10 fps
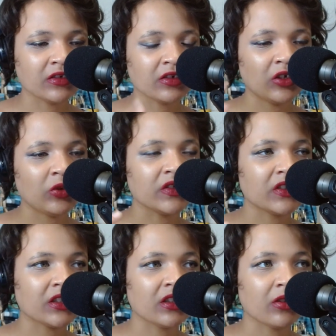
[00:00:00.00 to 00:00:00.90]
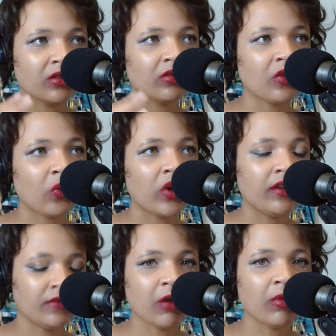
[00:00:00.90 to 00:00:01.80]
and you can see the
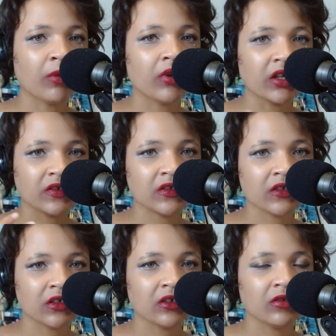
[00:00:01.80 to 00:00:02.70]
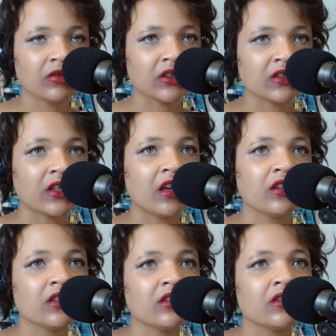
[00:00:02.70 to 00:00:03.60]
waves coming up against the sand,